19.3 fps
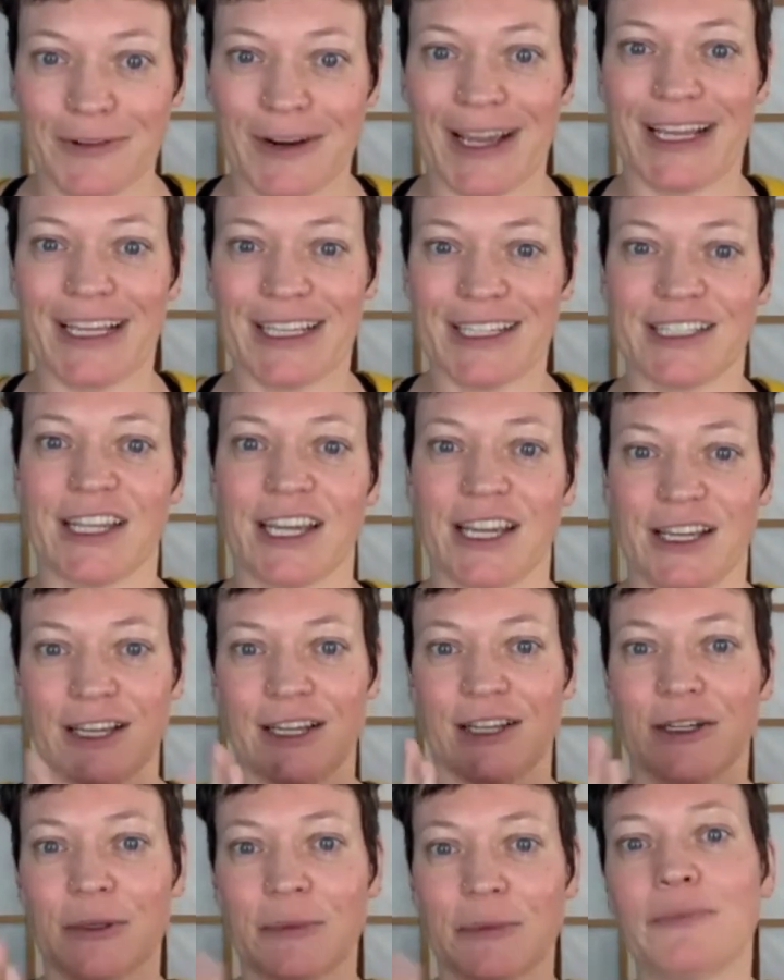right? Is like
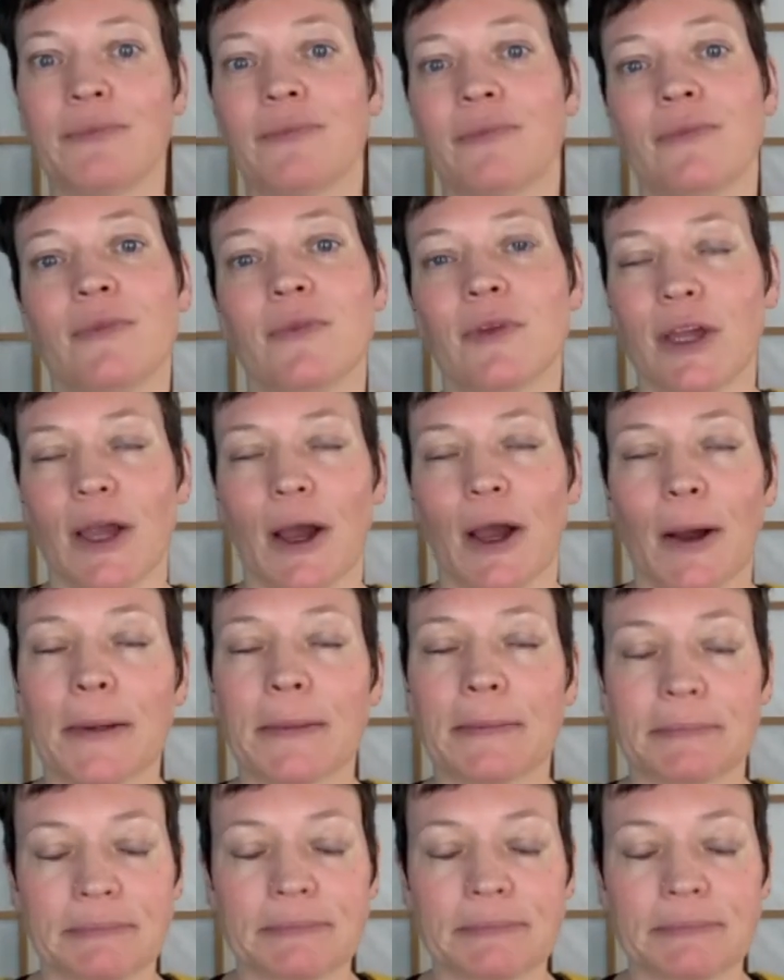a, yeah.